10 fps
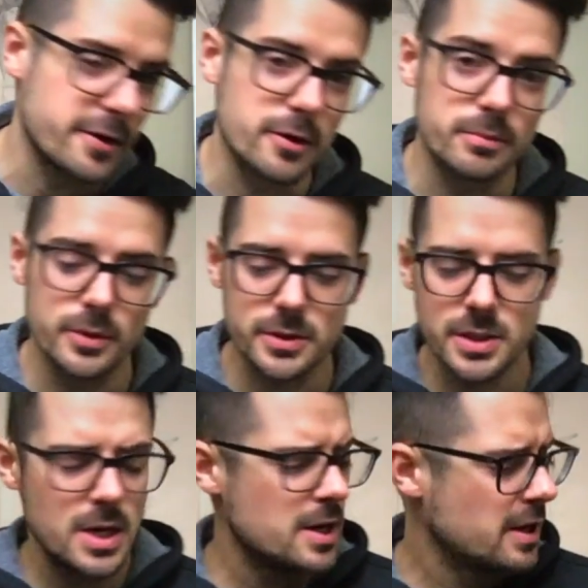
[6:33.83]
art books.
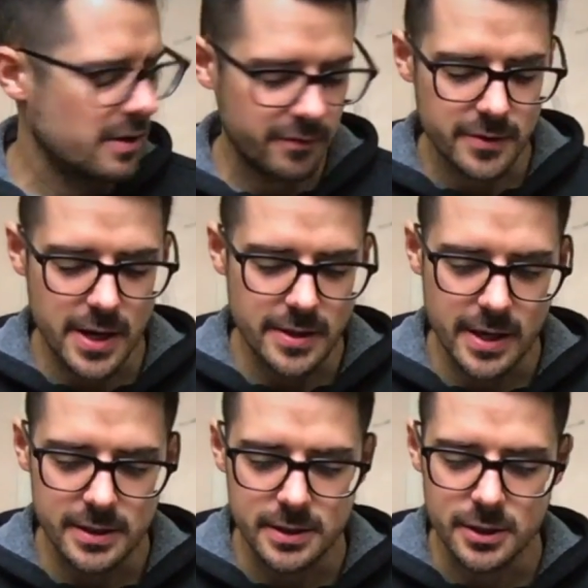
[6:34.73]
I found that in
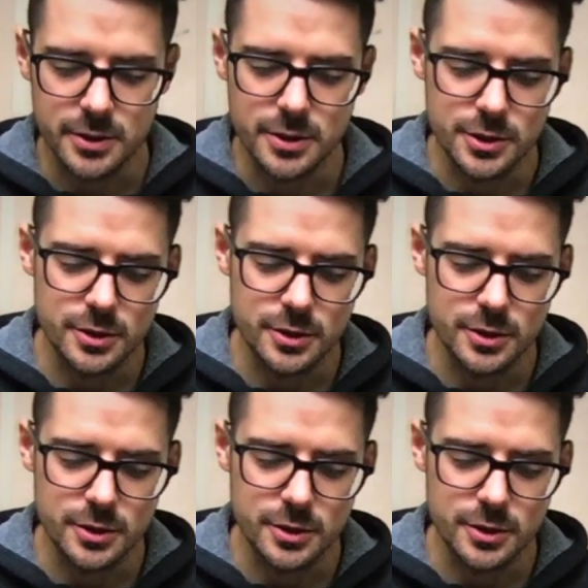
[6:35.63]
that section.